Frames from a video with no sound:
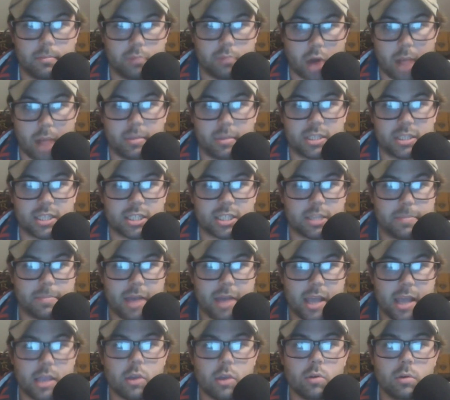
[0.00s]
promises to
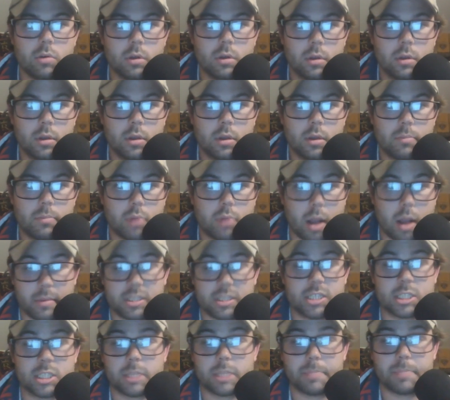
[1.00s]
pay you,
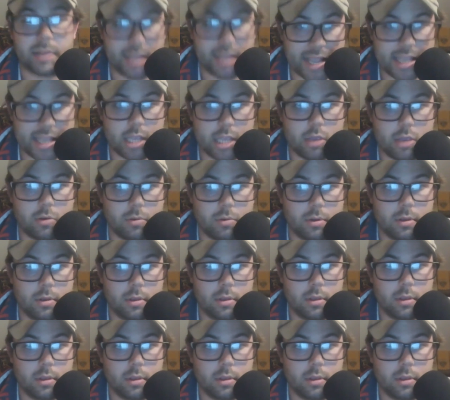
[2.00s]
promises to play you,